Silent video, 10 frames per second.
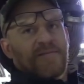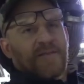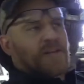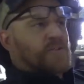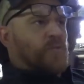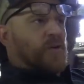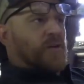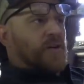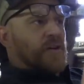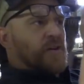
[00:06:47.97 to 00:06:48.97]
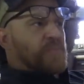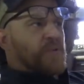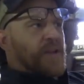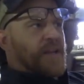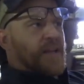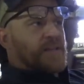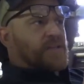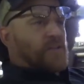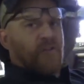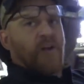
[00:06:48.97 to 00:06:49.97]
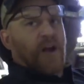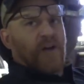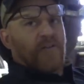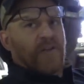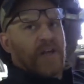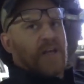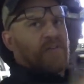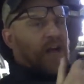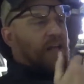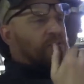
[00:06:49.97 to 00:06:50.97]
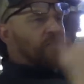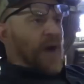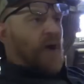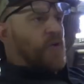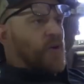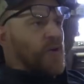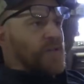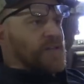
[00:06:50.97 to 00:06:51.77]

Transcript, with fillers: because we're completing it to ground. If it has a power all the